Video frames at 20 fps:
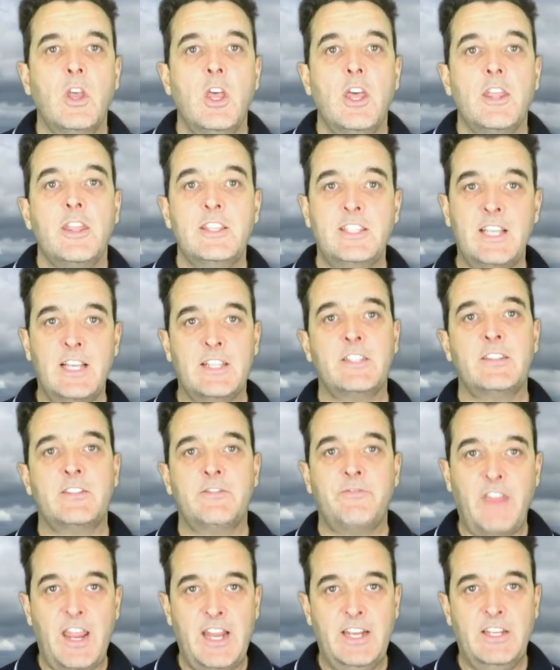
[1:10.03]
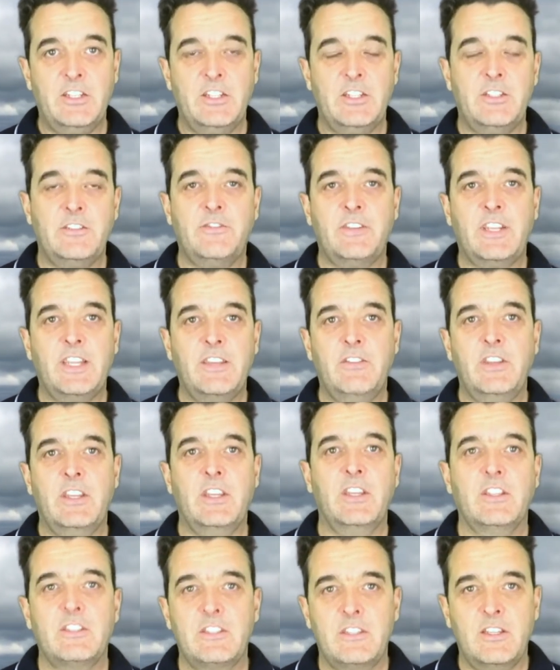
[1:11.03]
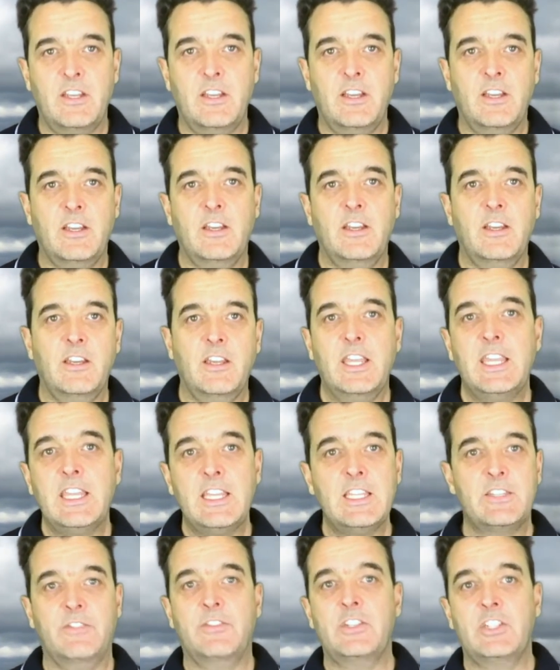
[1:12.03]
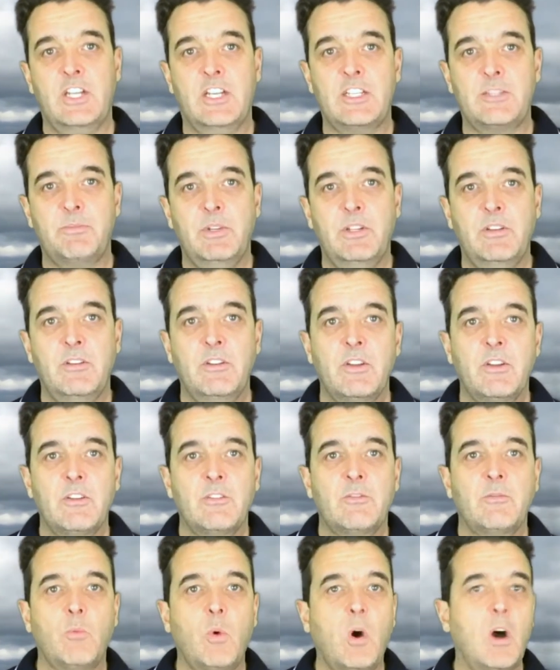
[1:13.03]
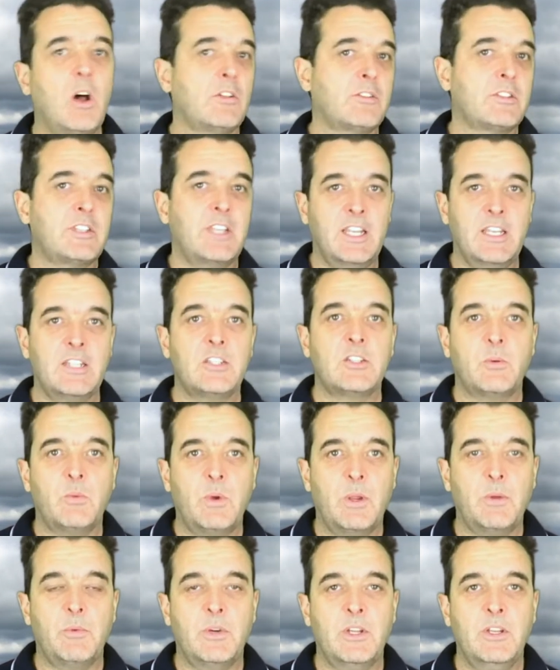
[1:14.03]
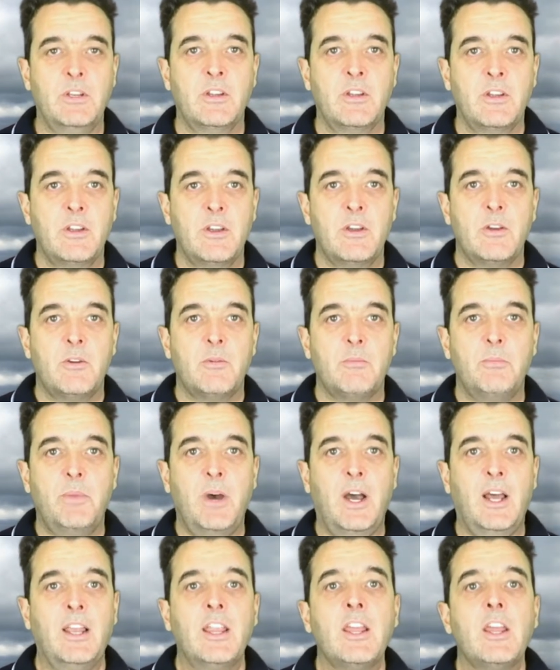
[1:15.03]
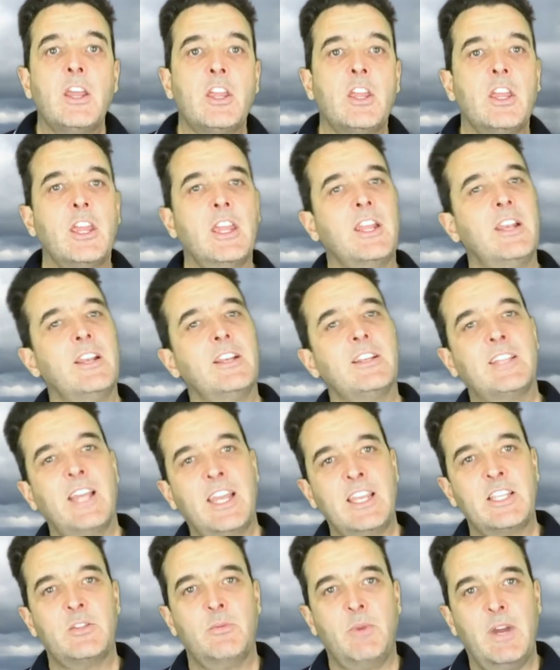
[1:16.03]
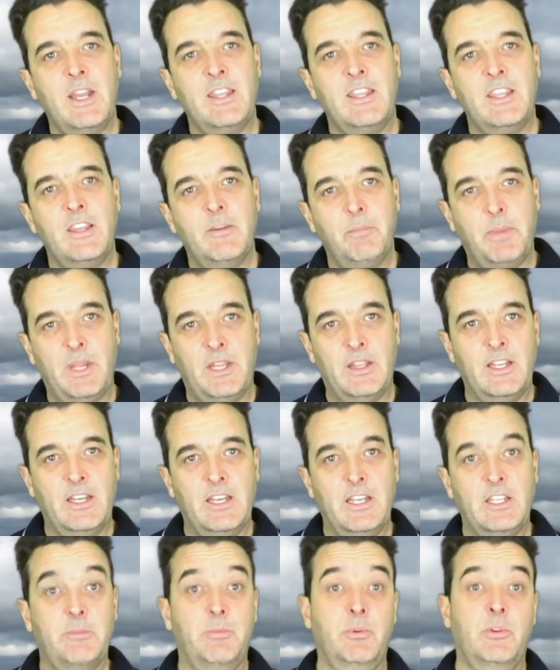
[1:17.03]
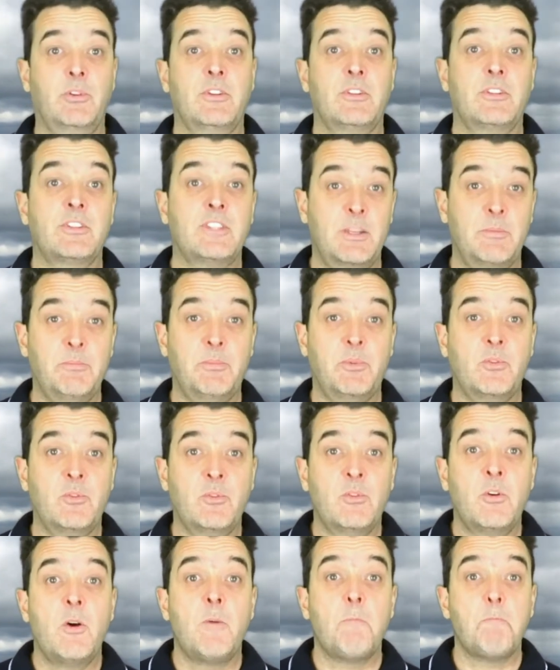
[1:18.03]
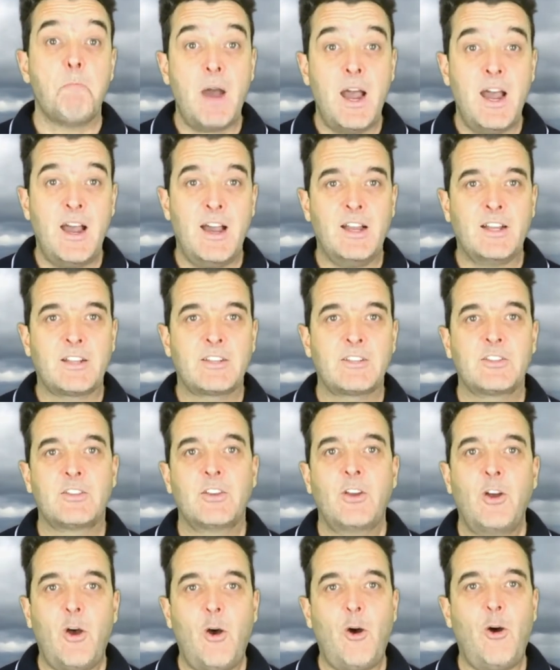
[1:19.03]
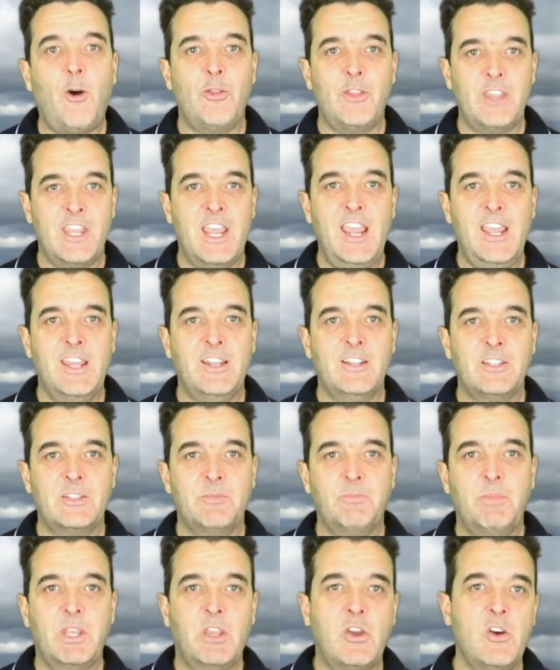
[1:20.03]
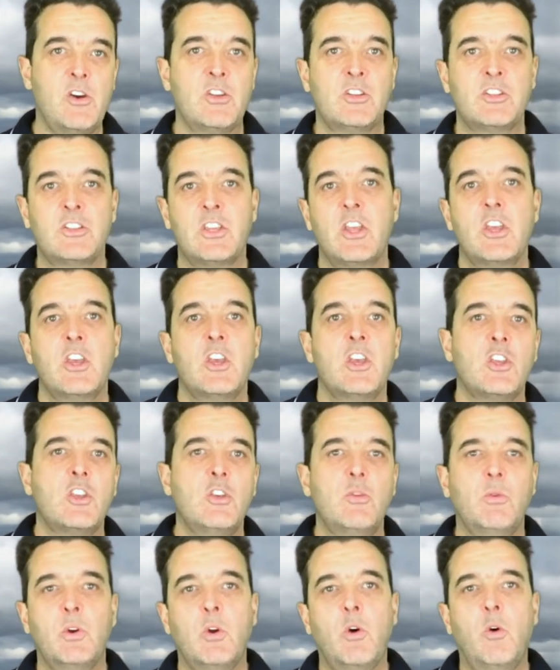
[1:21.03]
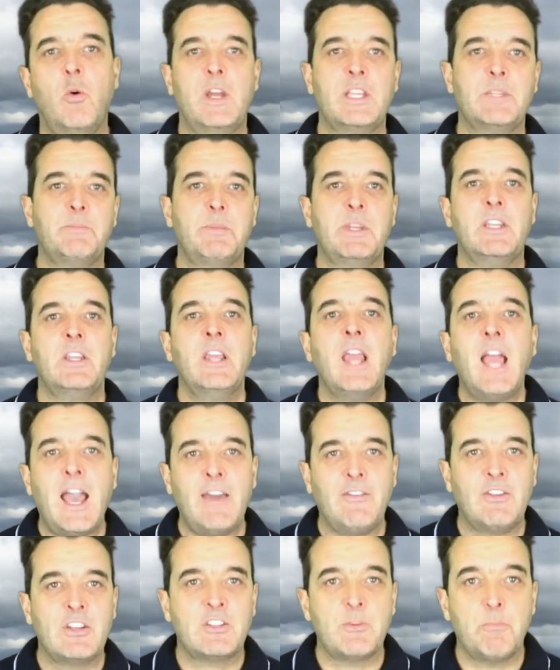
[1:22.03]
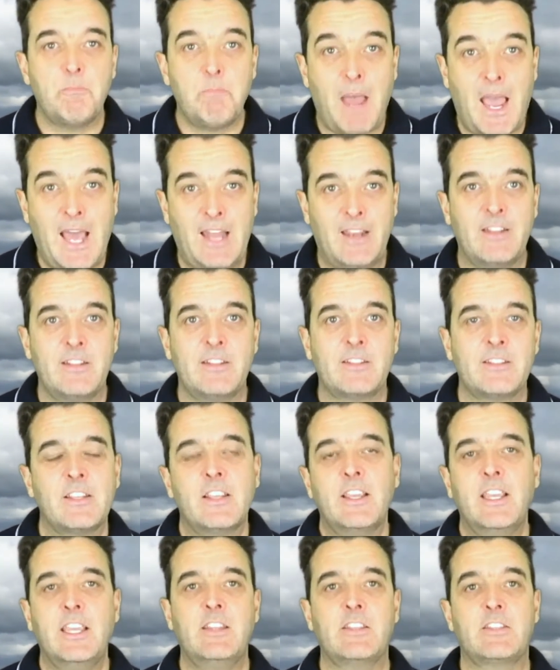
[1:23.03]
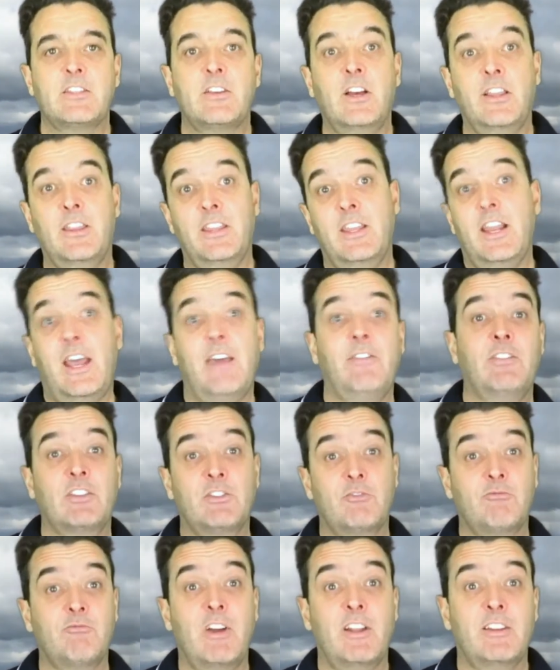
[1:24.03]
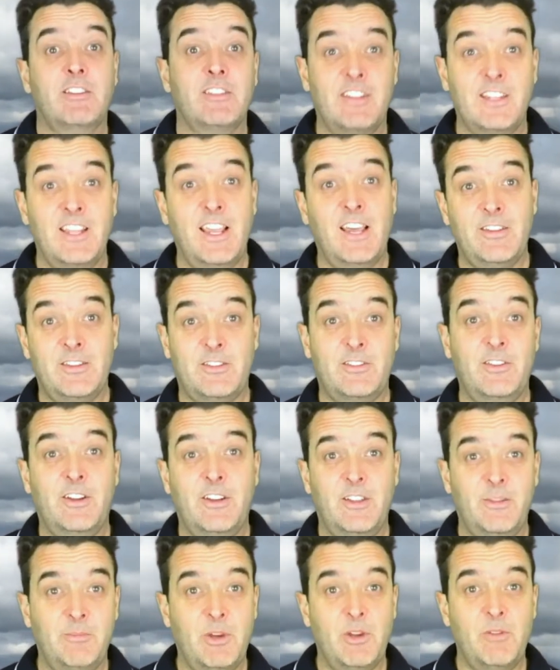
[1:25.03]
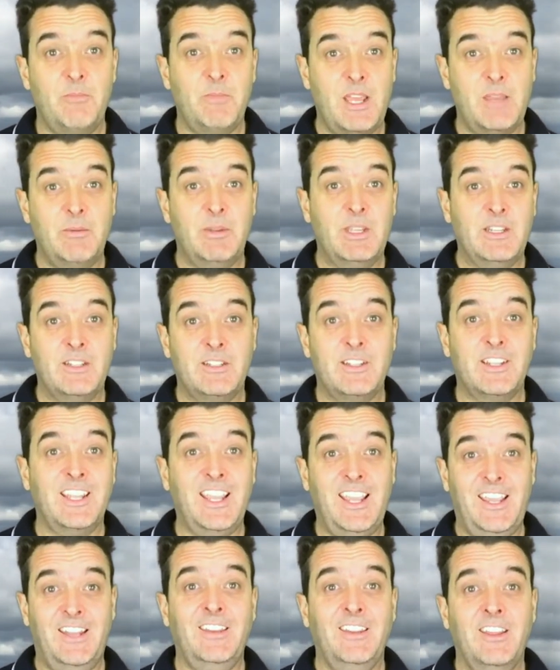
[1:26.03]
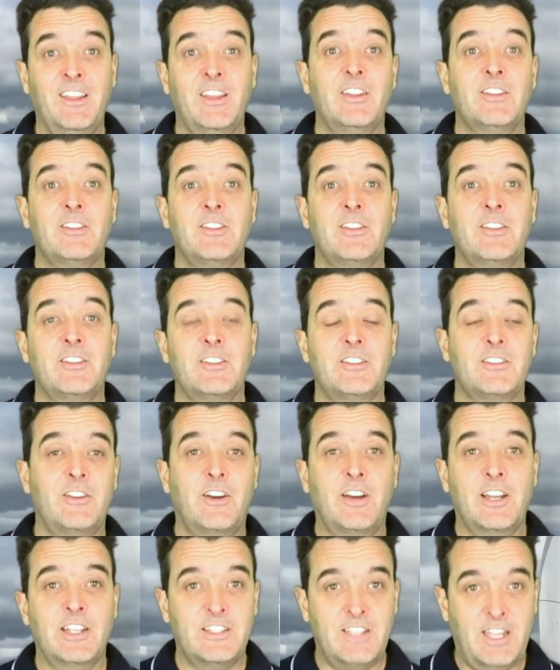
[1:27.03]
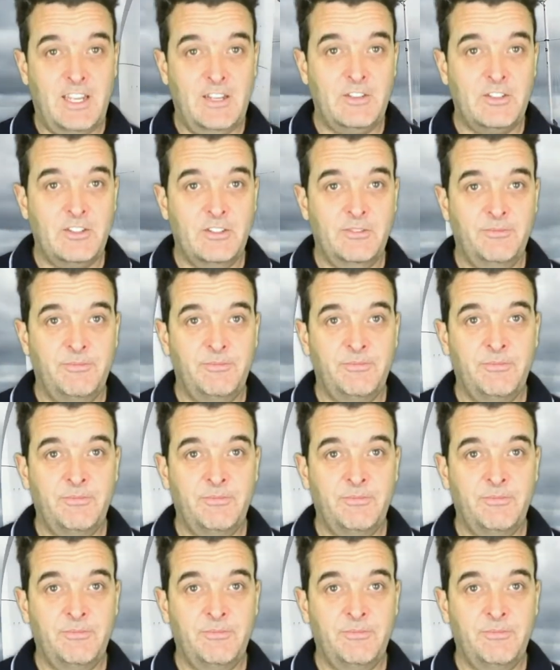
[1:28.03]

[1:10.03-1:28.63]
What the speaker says: This has its advantages for giving it ease of adjustment while sitting to windward, but it takes away the ability to put simple marks on the ends because you would always be having to balance either side and then having to run to the other side of the boat maybe to get to the desired tension.